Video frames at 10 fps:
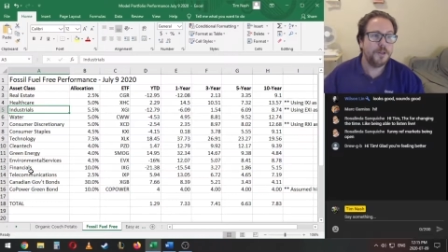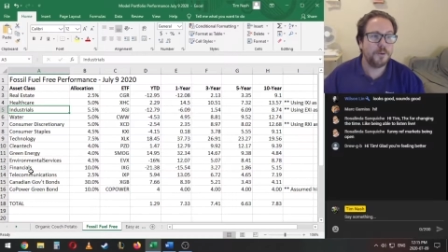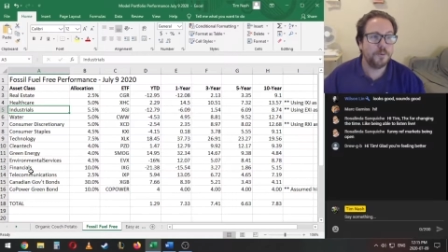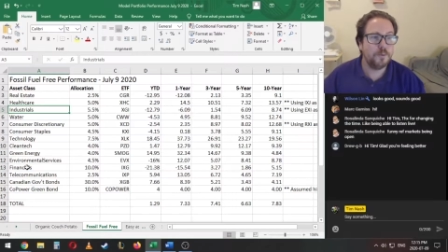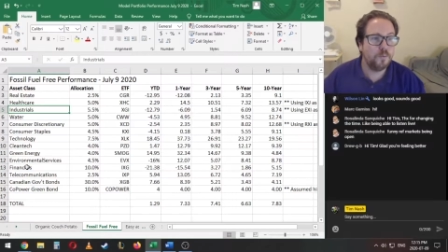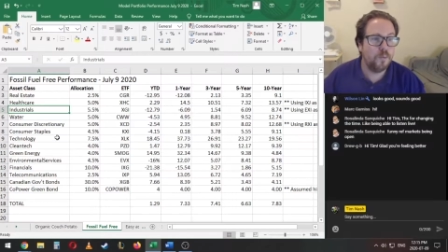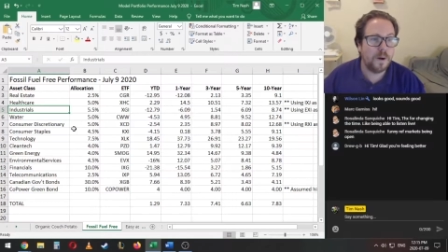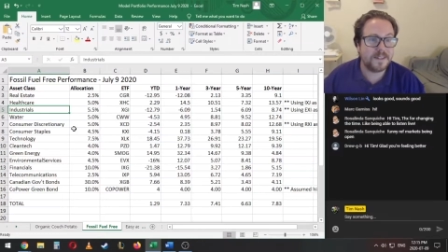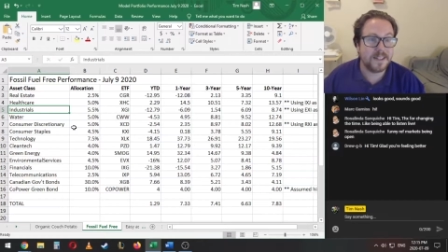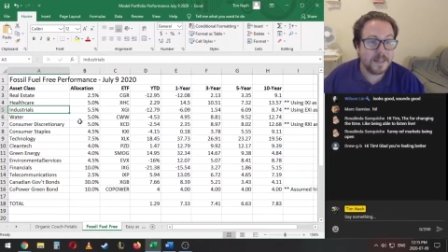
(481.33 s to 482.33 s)

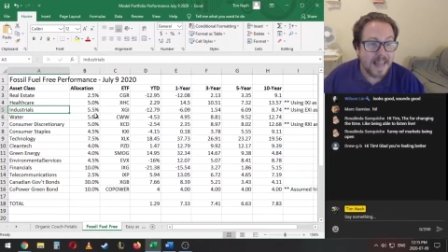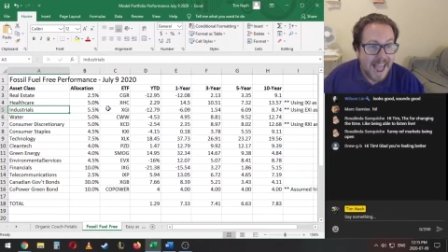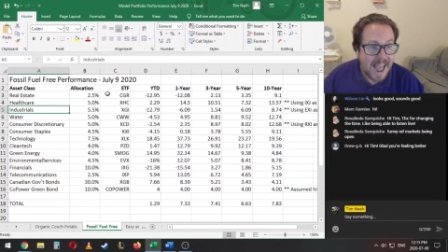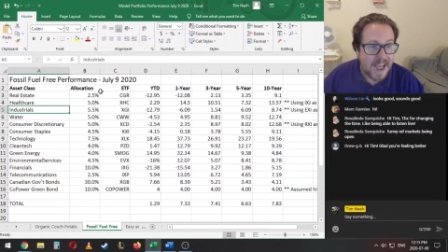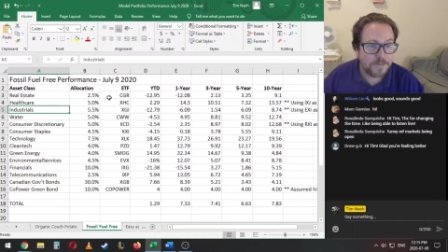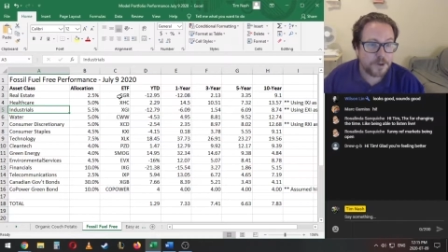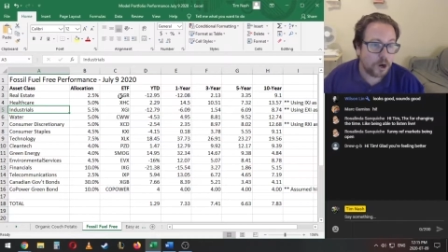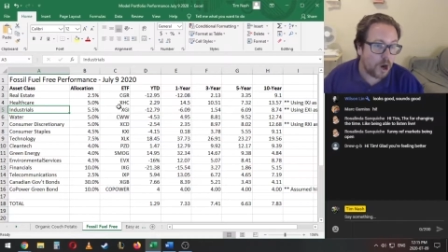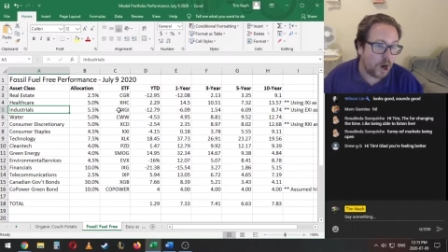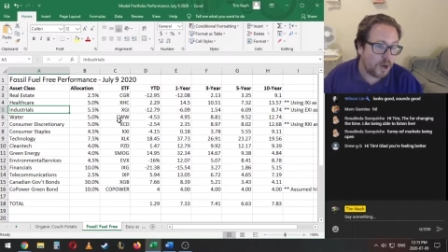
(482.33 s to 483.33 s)
What's left
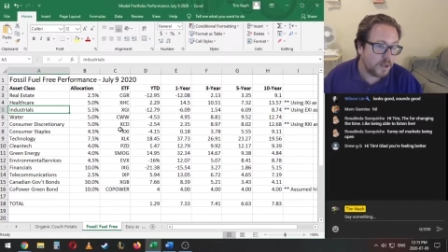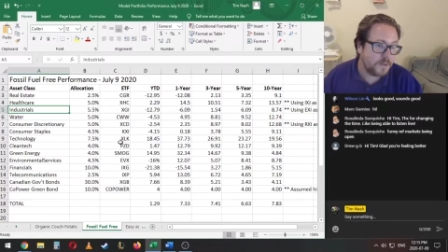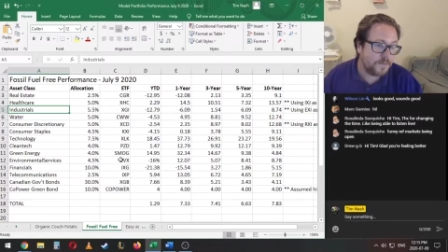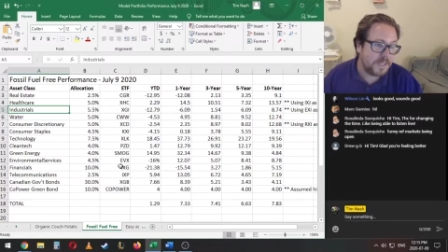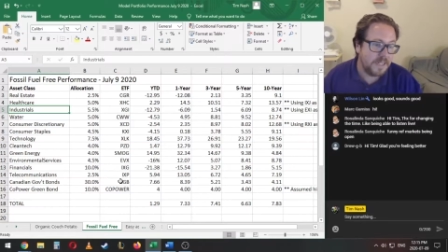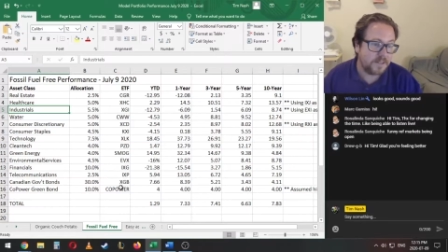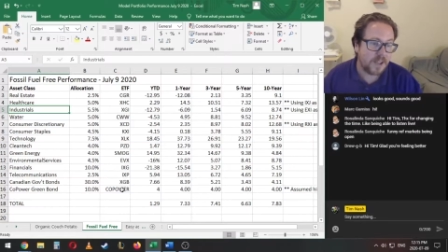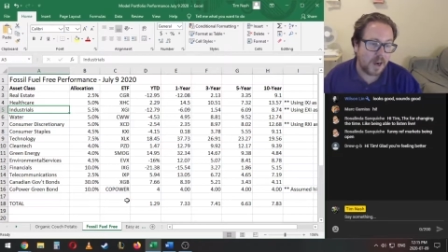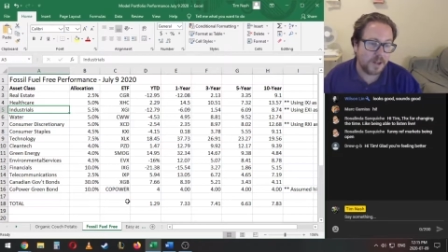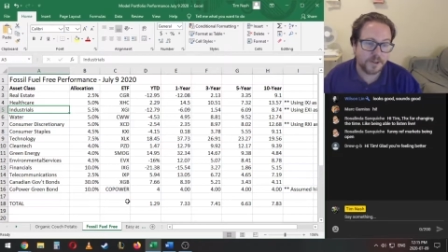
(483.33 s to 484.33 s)
are all of these
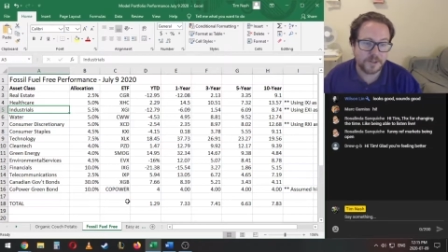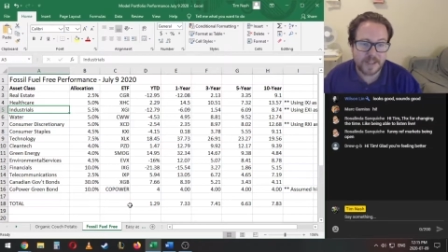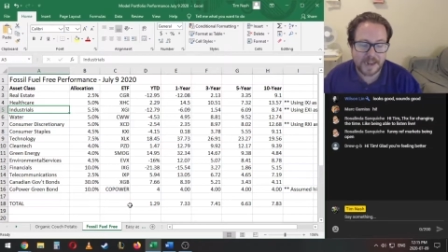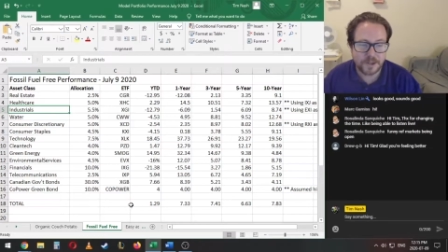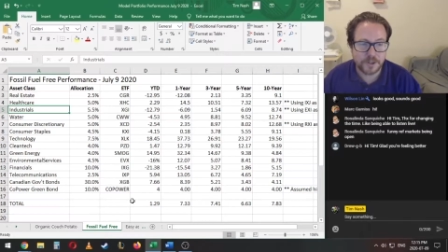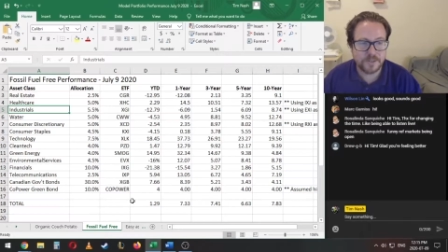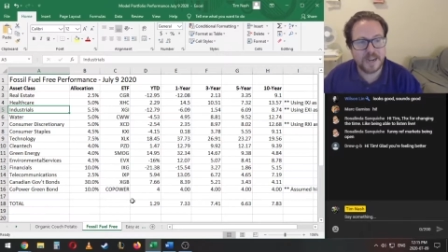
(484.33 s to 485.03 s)
other sectors.